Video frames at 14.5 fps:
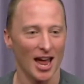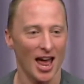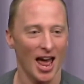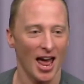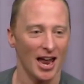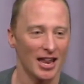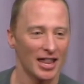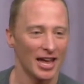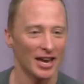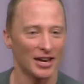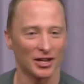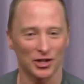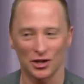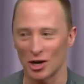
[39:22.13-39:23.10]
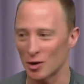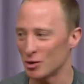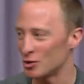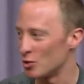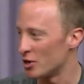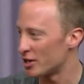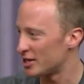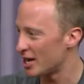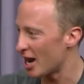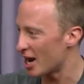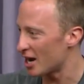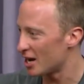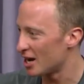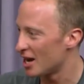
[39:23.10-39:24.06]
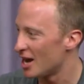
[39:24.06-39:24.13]
And then the stock was worth 10.
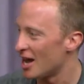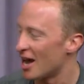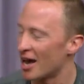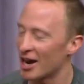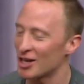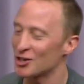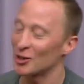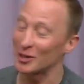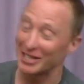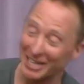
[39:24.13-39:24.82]
And I sold a